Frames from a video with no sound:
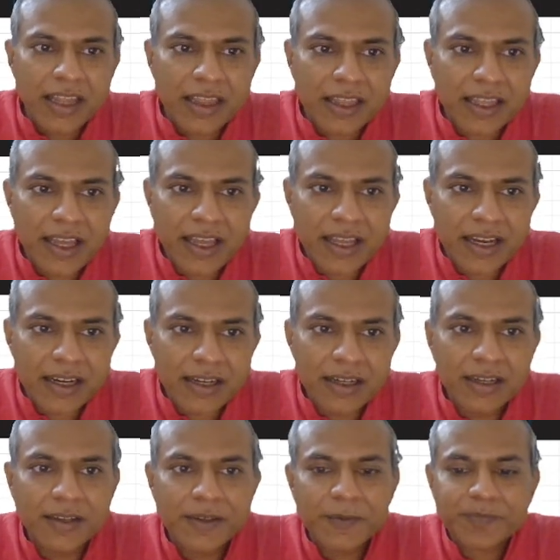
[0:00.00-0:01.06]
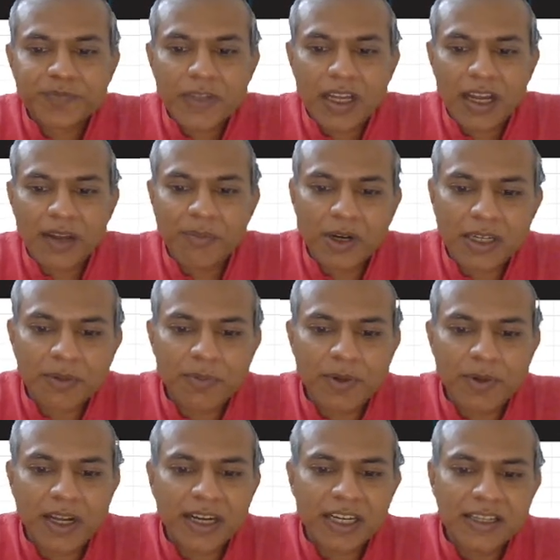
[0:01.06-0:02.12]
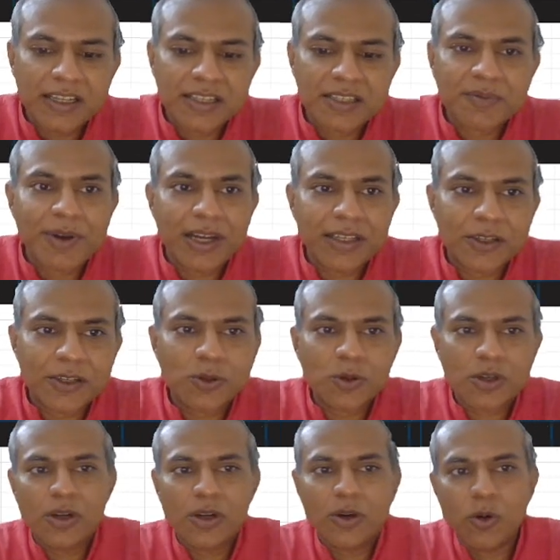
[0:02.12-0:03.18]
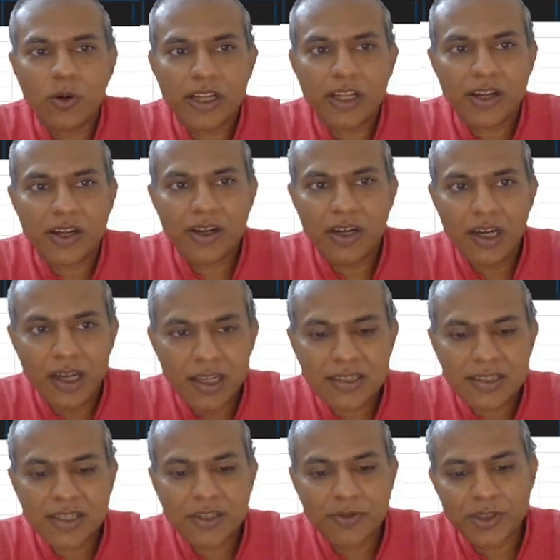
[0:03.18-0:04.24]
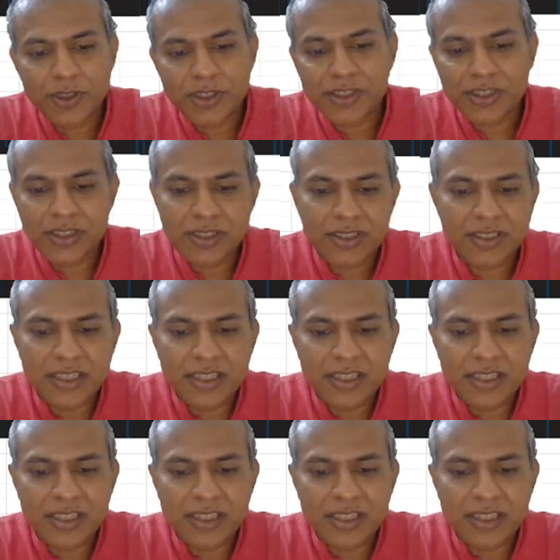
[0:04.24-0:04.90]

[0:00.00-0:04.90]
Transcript: and then I multiplied this by the total holding cost which is